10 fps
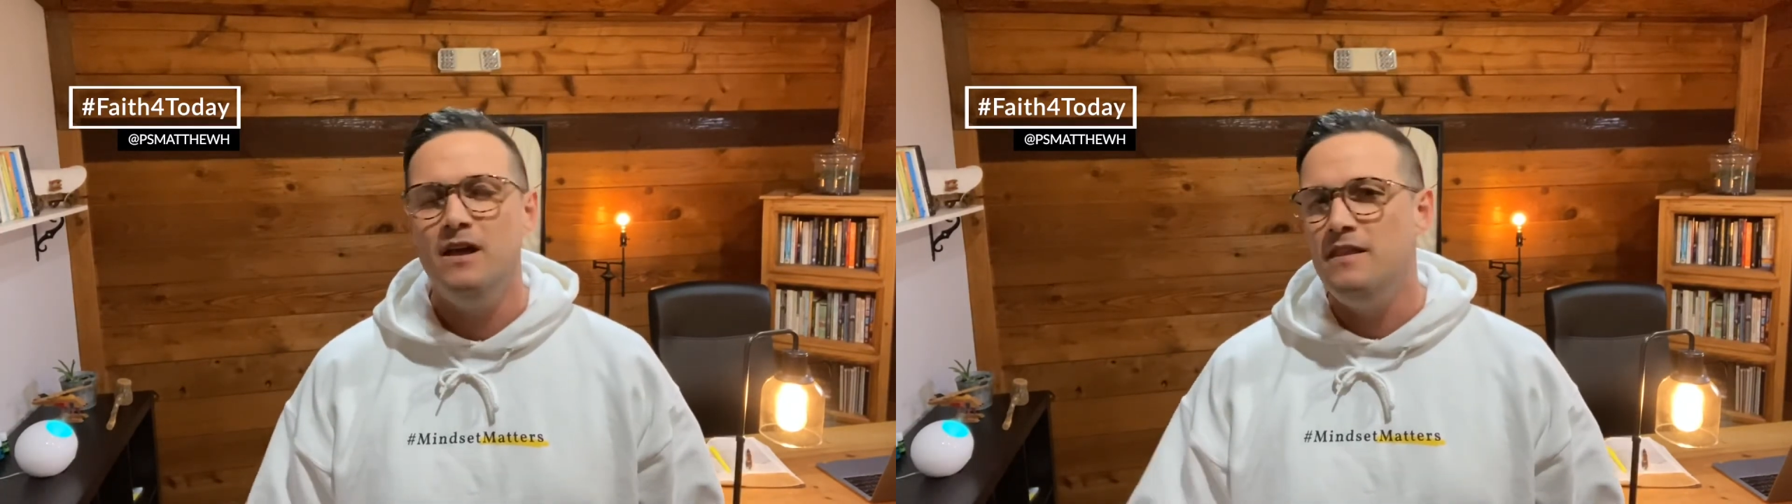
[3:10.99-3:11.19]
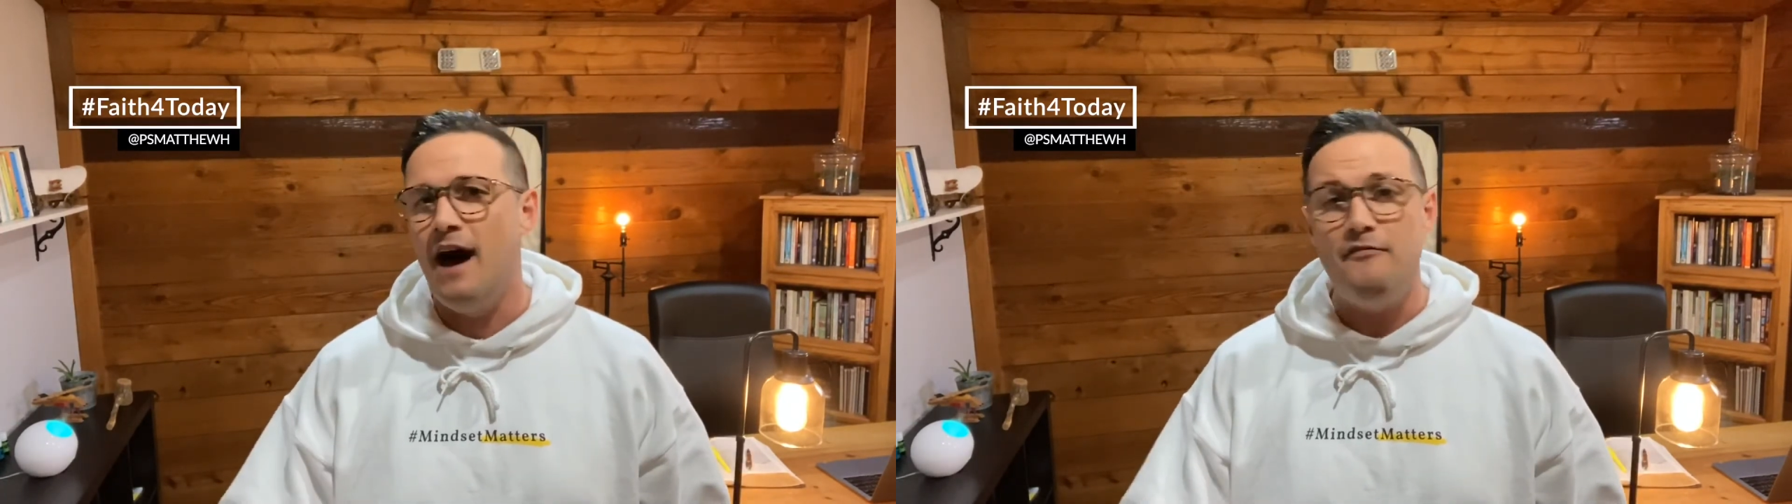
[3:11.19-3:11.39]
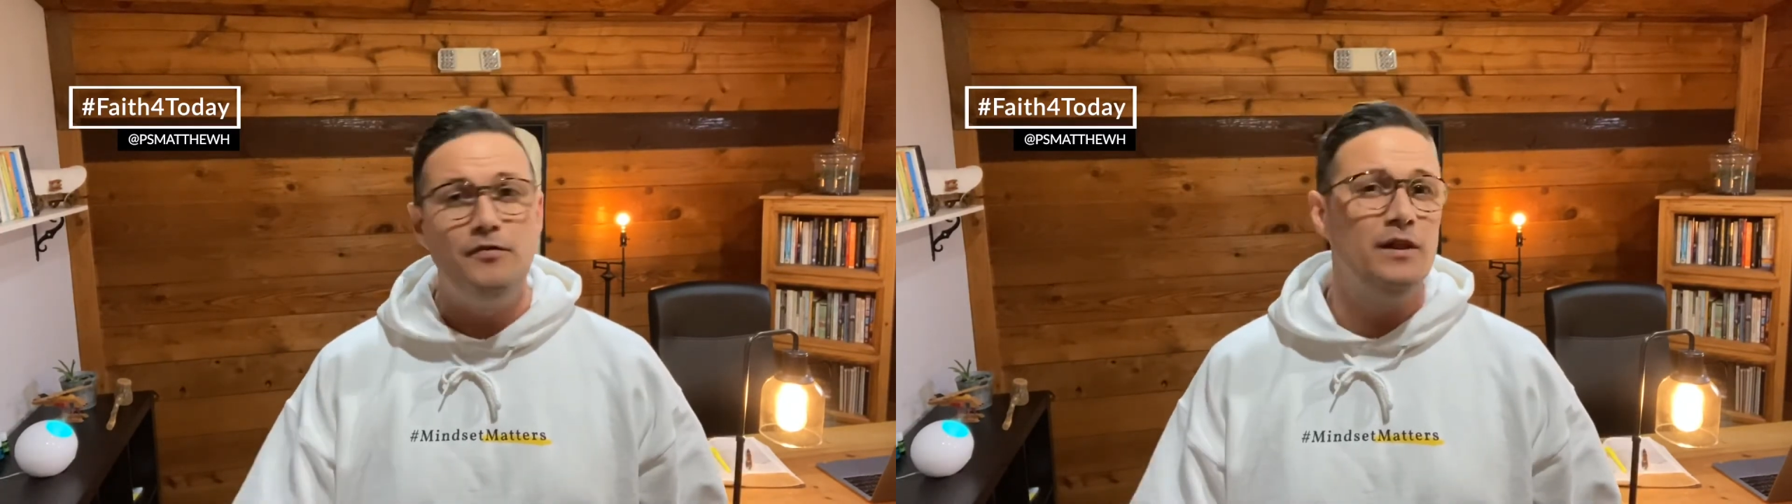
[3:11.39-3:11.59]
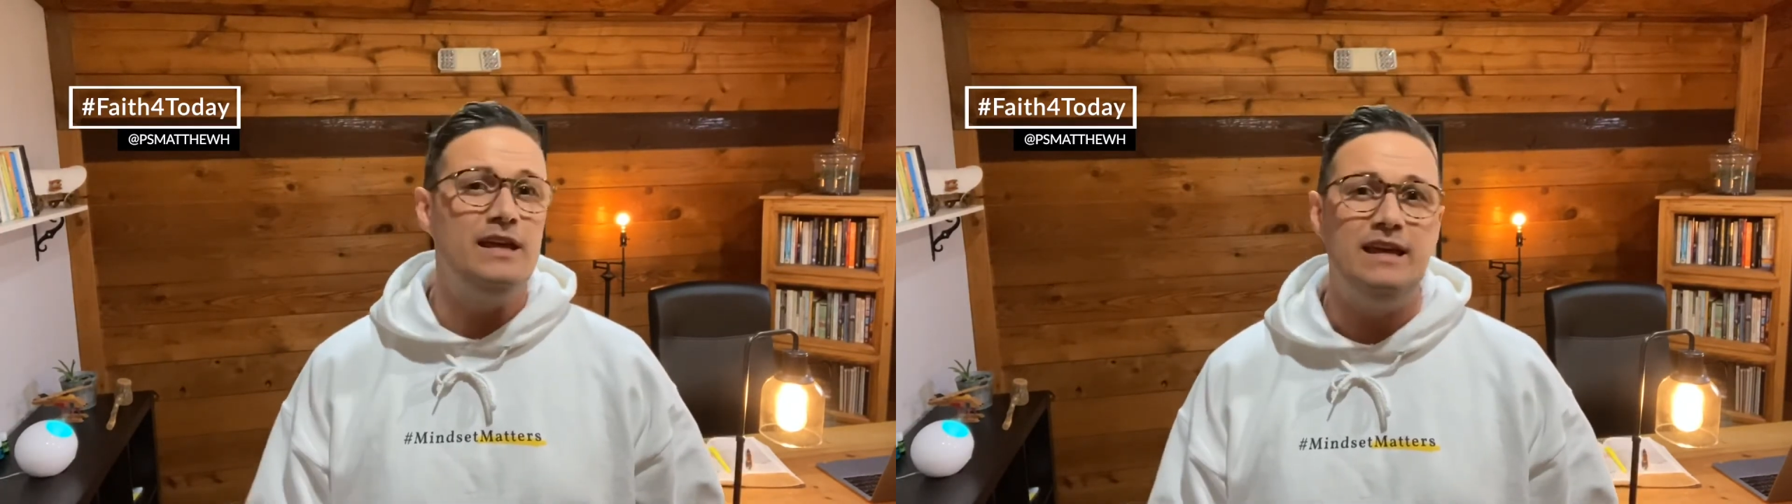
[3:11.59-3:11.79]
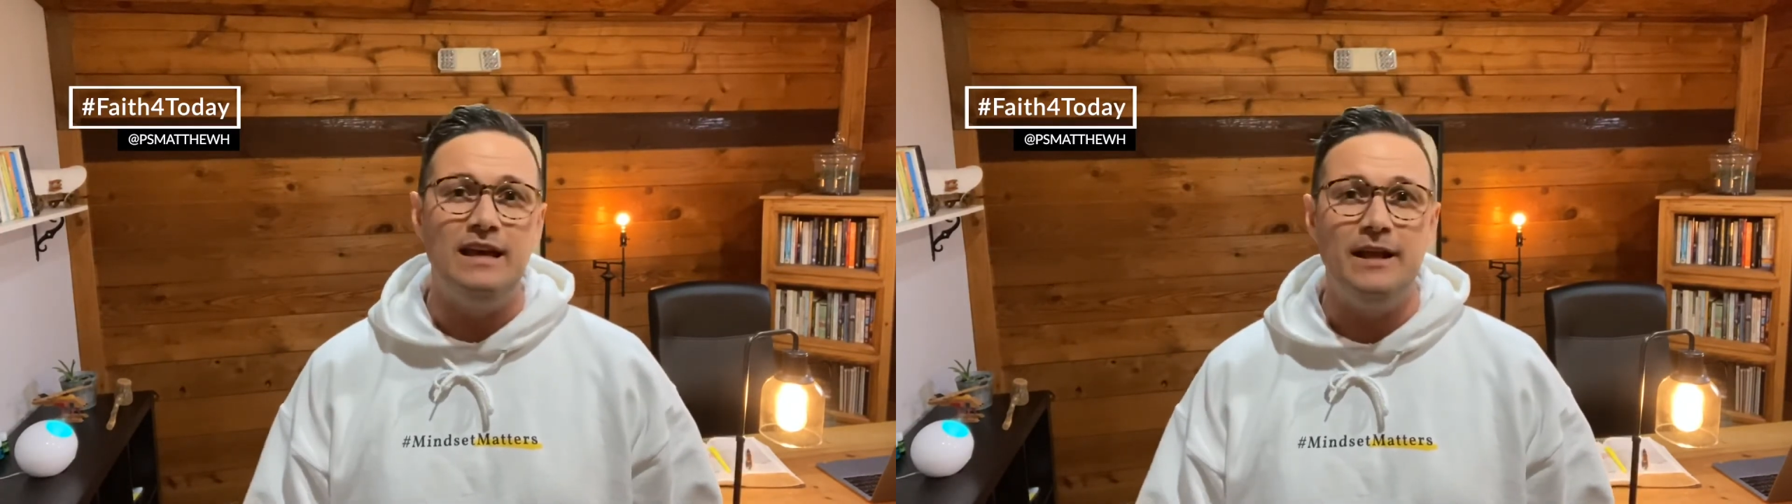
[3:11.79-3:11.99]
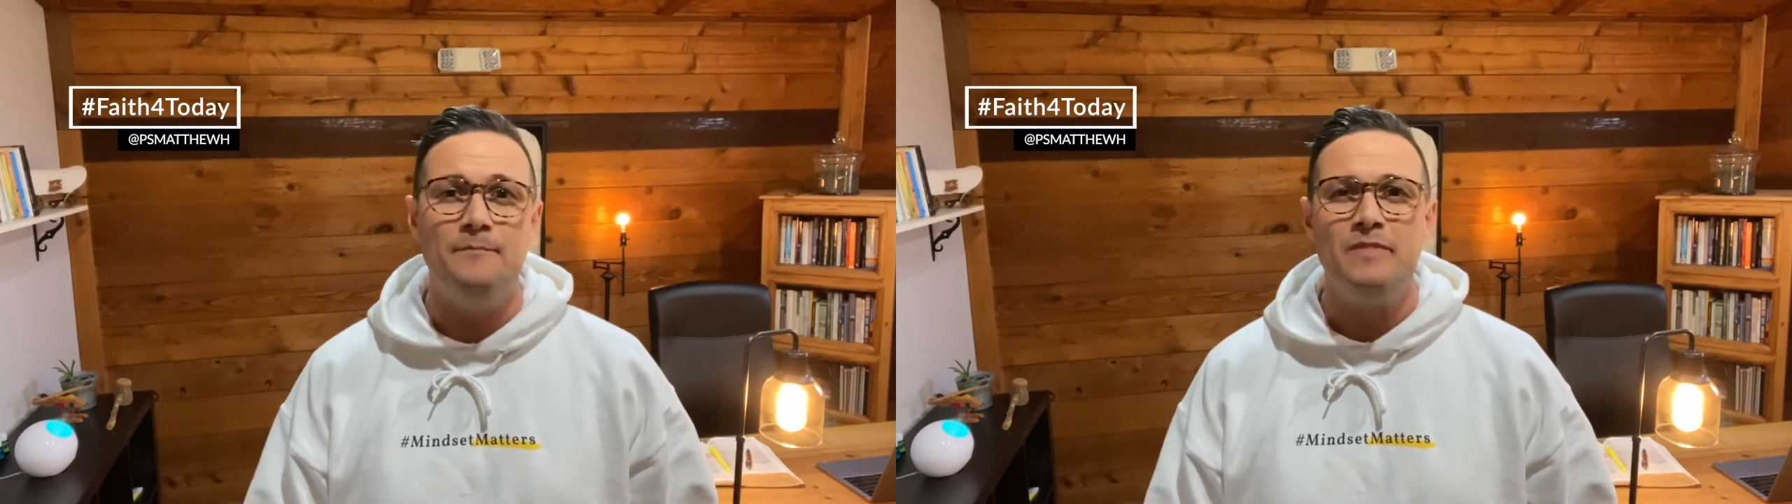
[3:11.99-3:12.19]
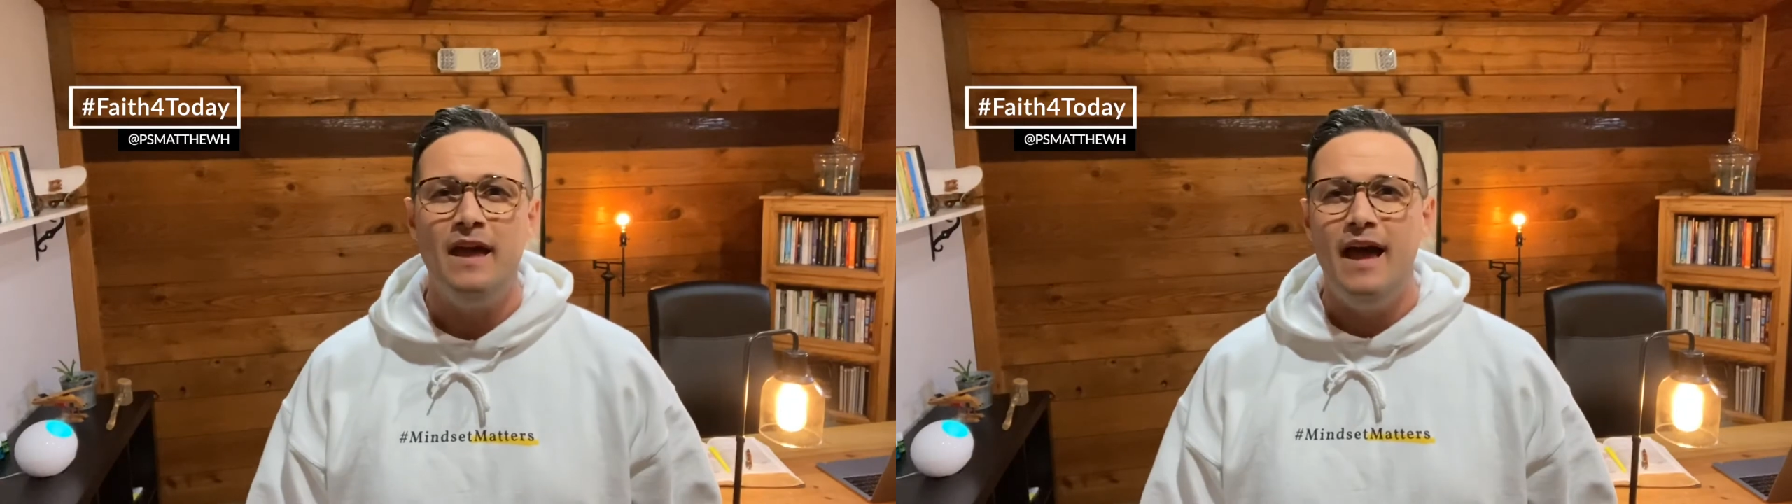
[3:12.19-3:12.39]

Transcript: not fully get it,